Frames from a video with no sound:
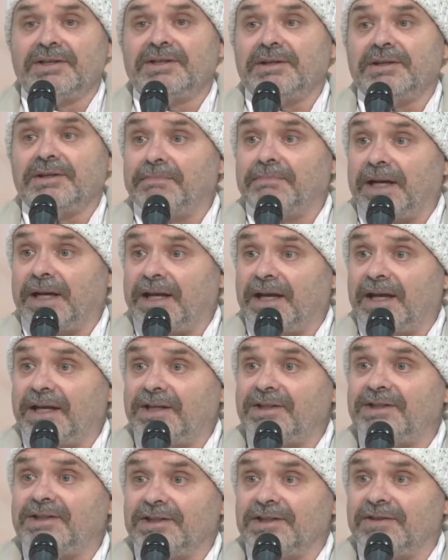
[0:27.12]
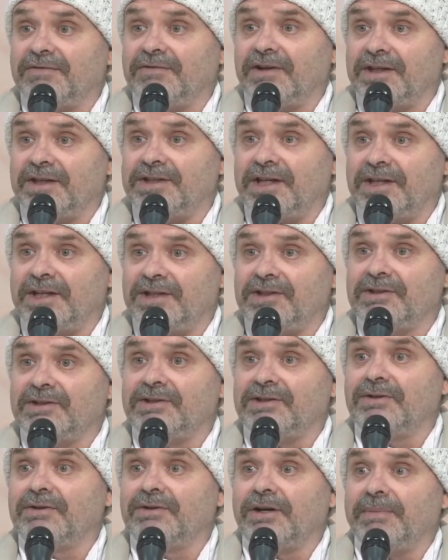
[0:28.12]
Many ancient civilizations
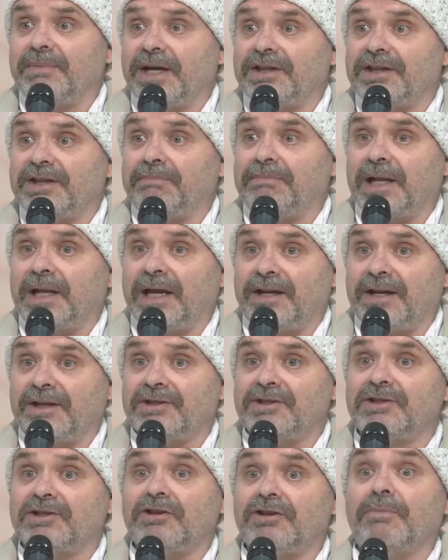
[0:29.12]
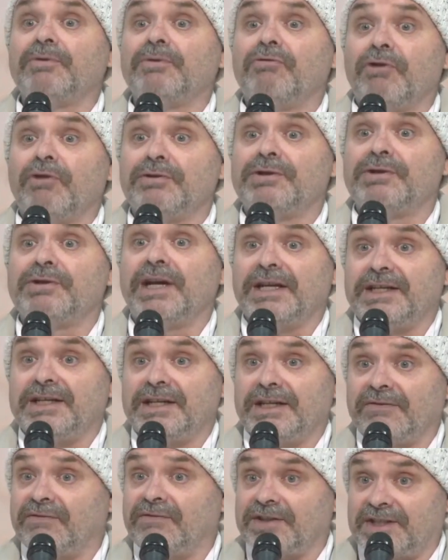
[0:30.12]
talk about the planet stopped
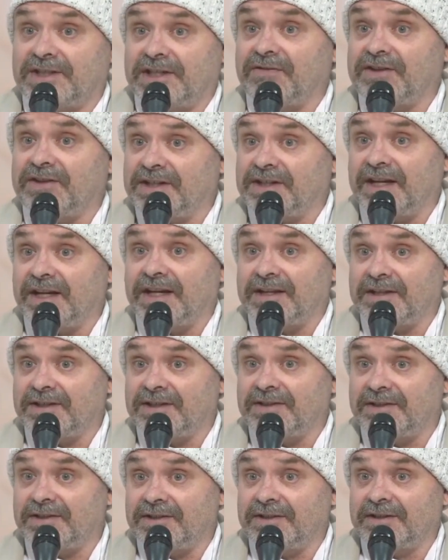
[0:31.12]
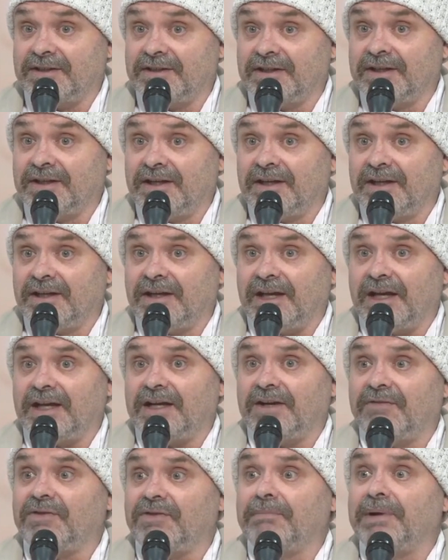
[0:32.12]
rotating for 7 days. And
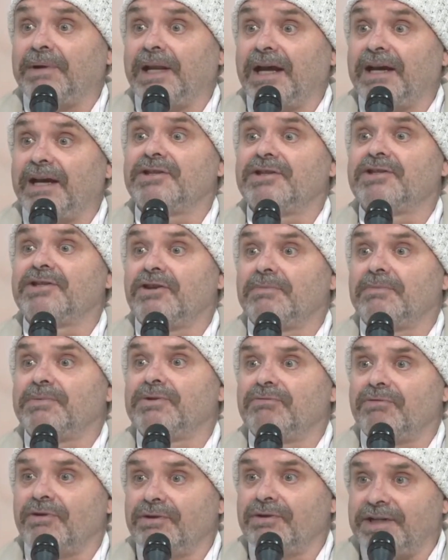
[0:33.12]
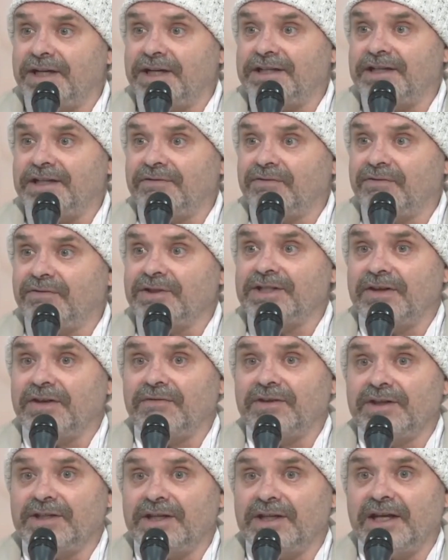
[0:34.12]
if the planet stops rotating for
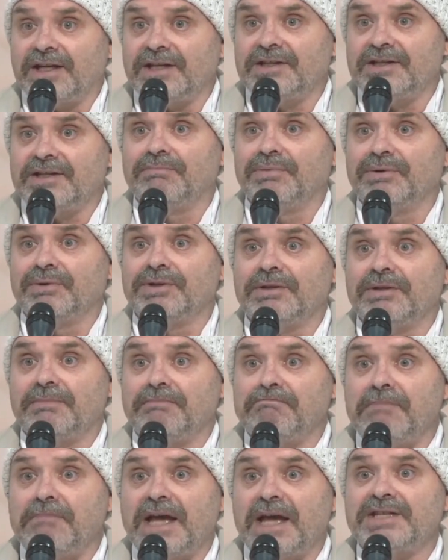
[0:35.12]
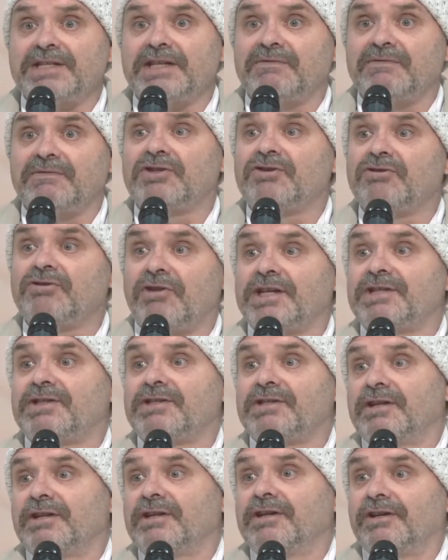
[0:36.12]
7 days, it puts a massive
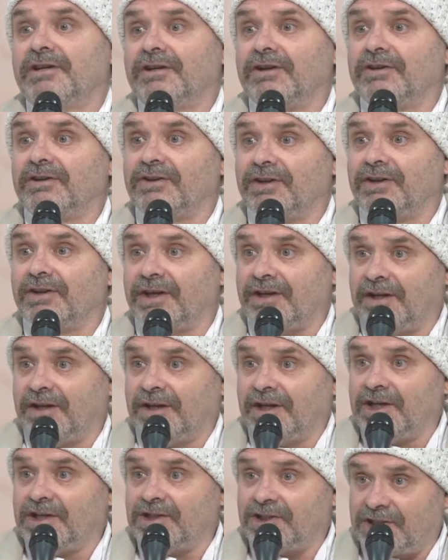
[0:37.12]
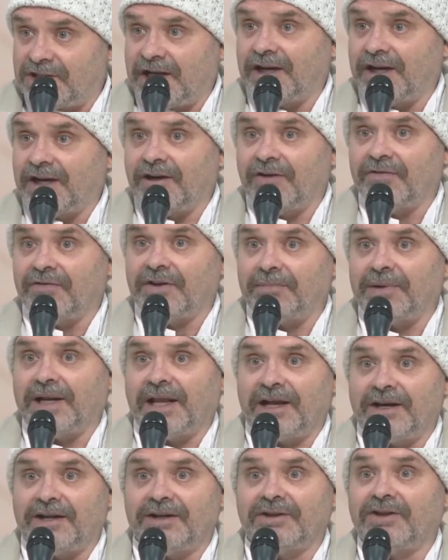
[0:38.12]
stress on the shell of the
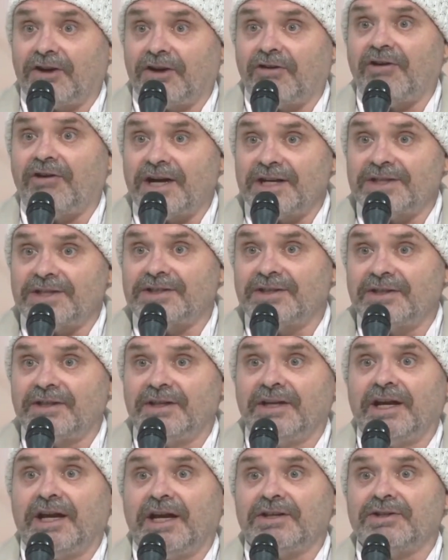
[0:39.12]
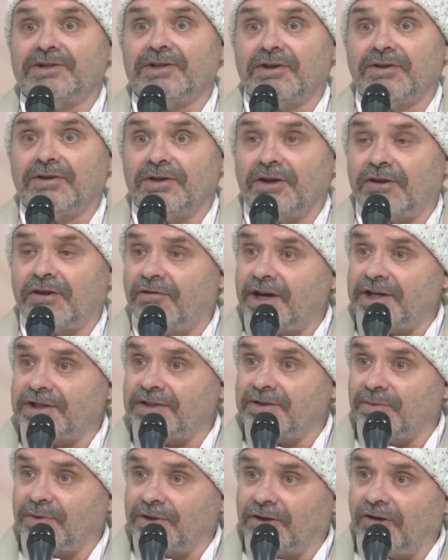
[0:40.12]
planet, the crust, and so the
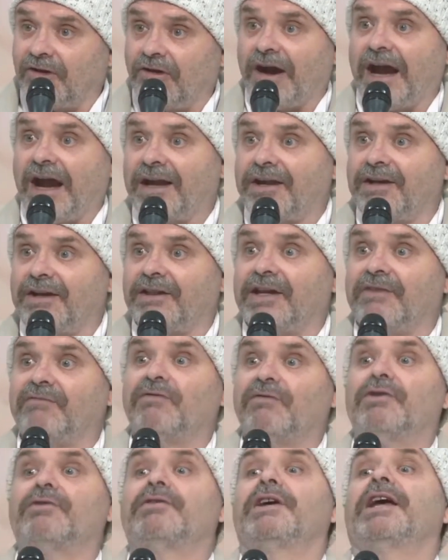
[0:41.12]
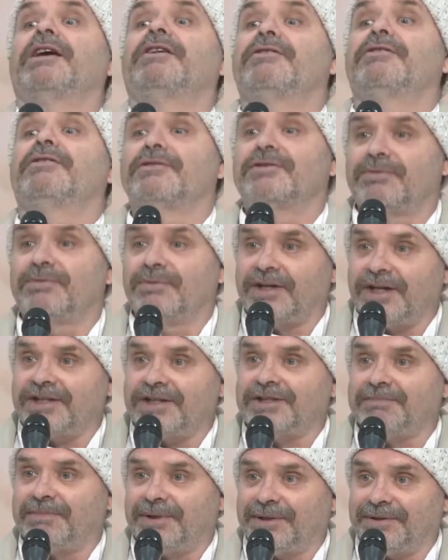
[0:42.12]
crust would crack and then volcanoes would
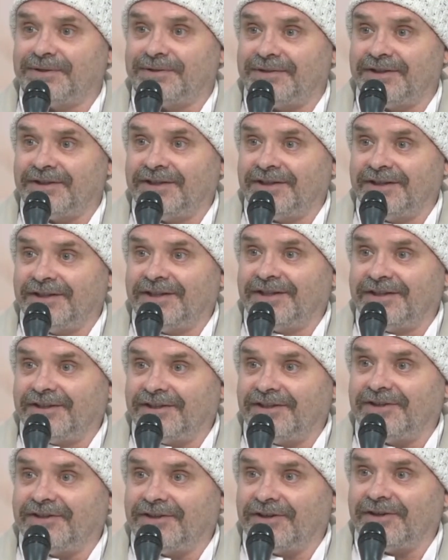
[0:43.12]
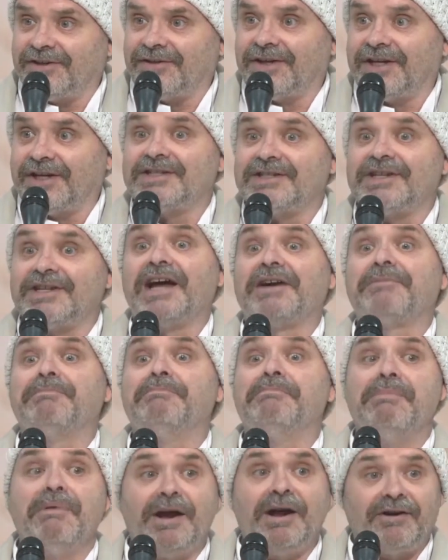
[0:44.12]
explode, and start
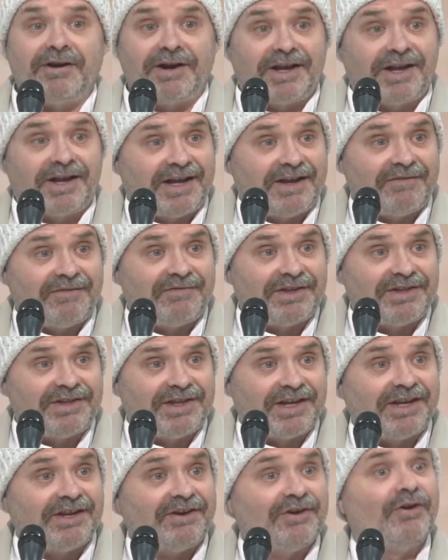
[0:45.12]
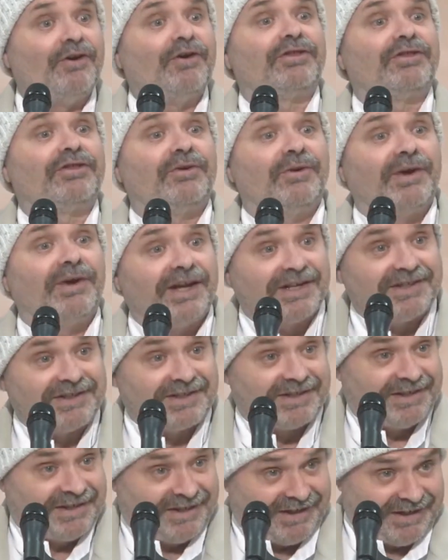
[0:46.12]
burying everything in earthquakes,
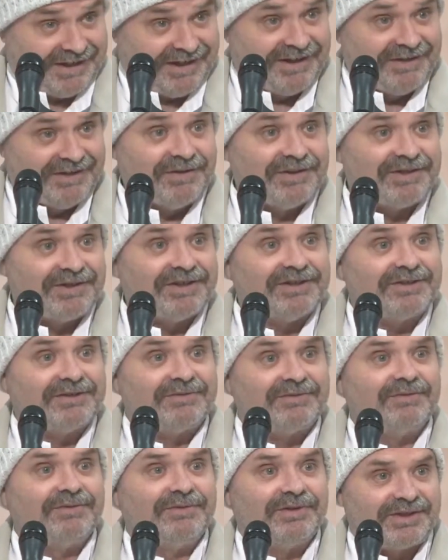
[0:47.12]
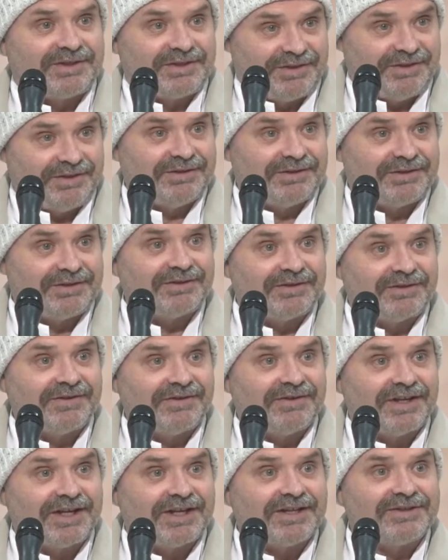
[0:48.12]
which is what you sort of
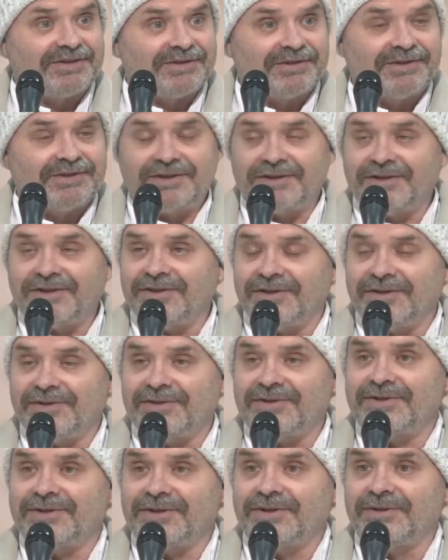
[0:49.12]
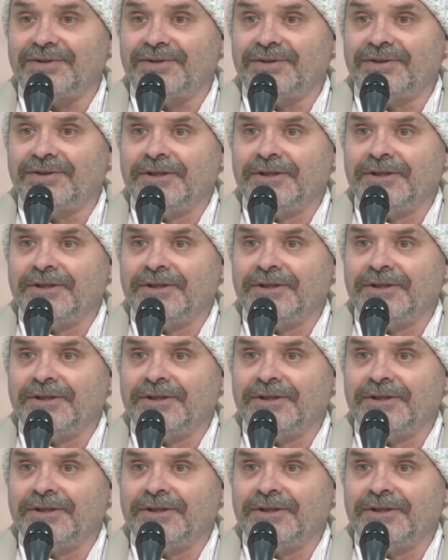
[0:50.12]
like saw, So